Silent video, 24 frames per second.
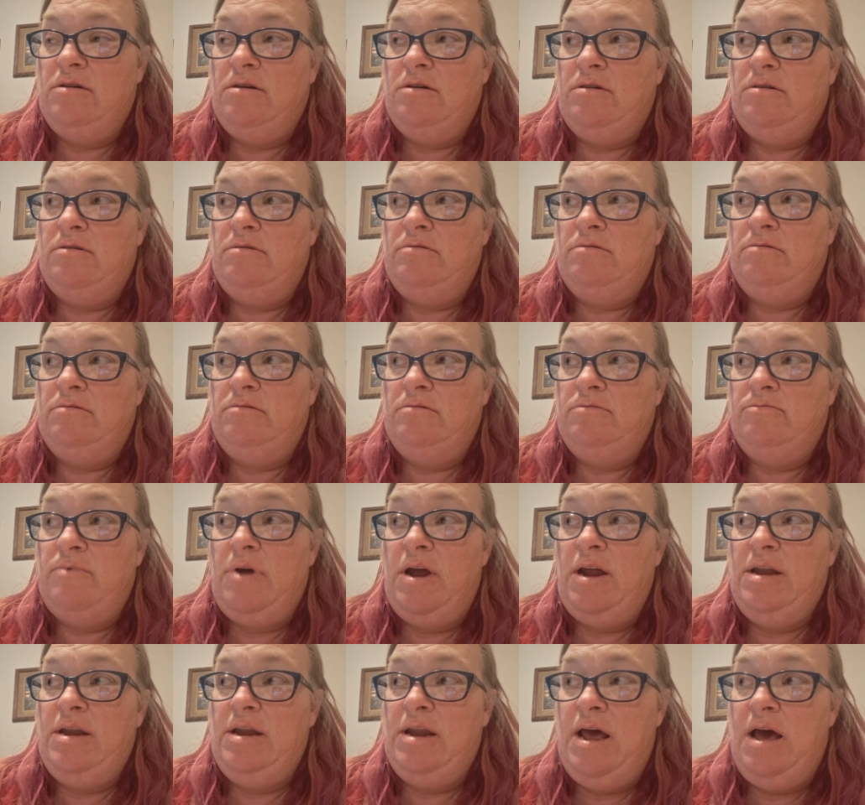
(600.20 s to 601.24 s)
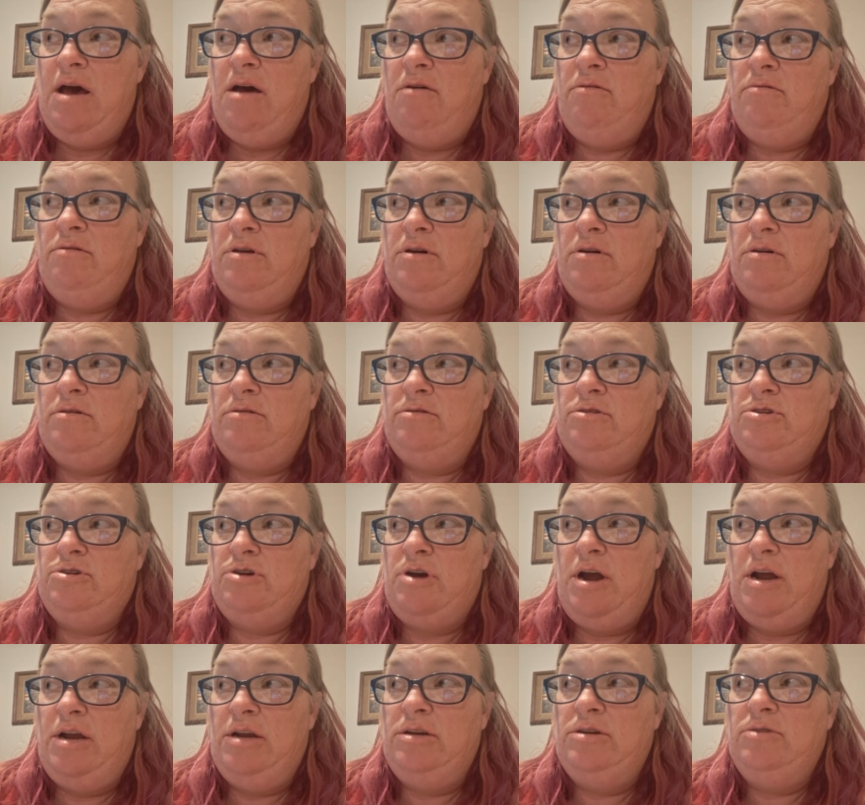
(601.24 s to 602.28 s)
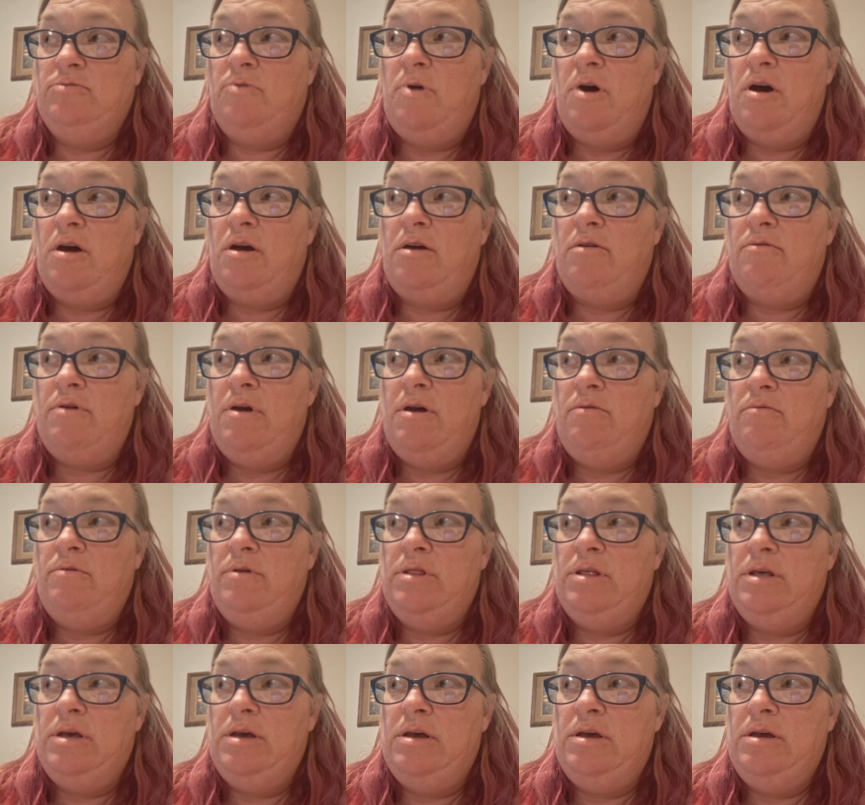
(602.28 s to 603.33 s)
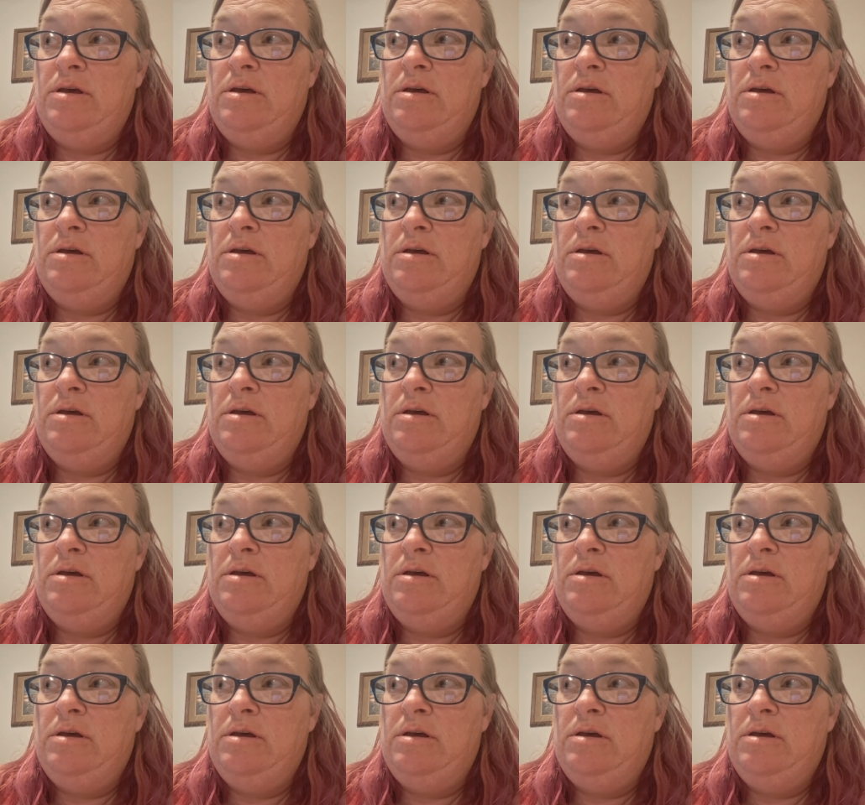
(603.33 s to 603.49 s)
they're Right now, they're trying to walk around with it.